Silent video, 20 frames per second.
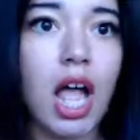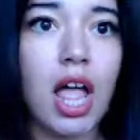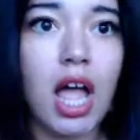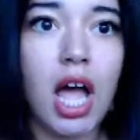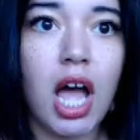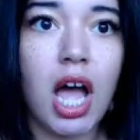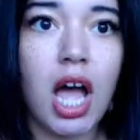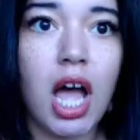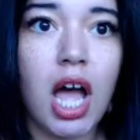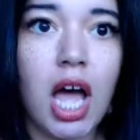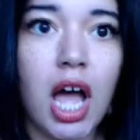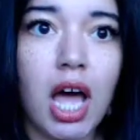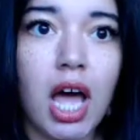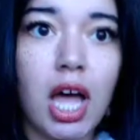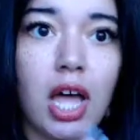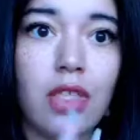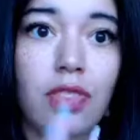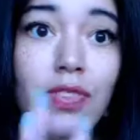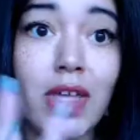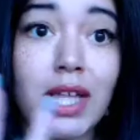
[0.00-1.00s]

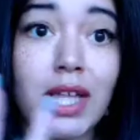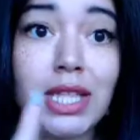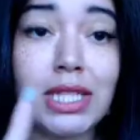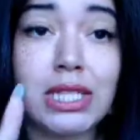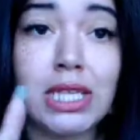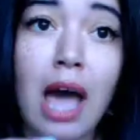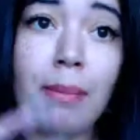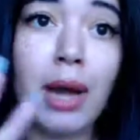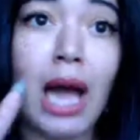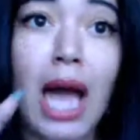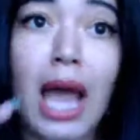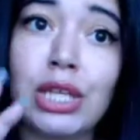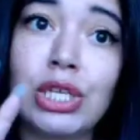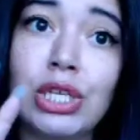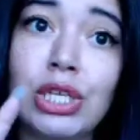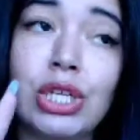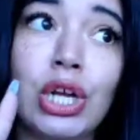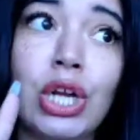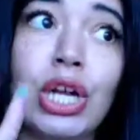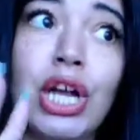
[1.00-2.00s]
the top
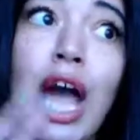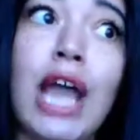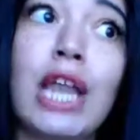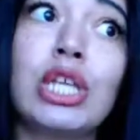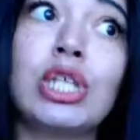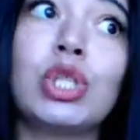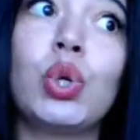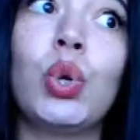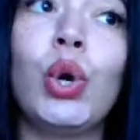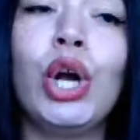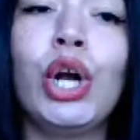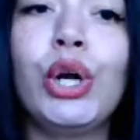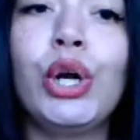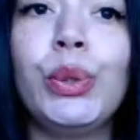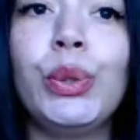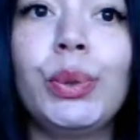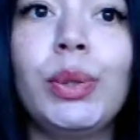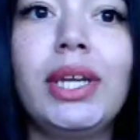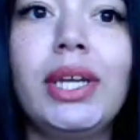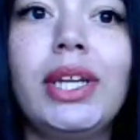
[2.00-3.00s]
Goddess
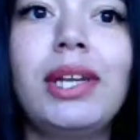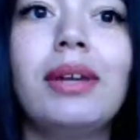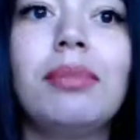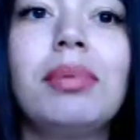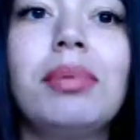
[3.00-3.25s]
Oracle reader,